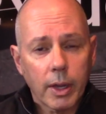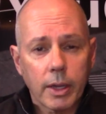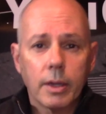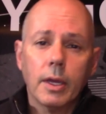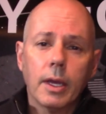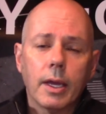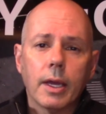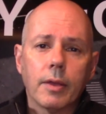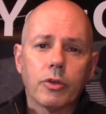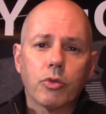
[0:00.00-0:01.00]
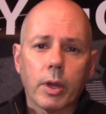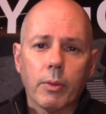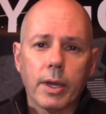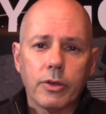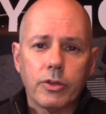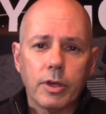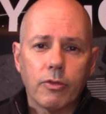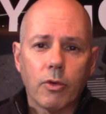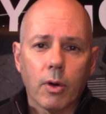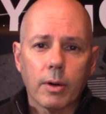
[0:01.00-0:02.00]
it, and the swing weight is
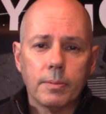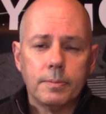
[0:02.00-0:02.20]
D4.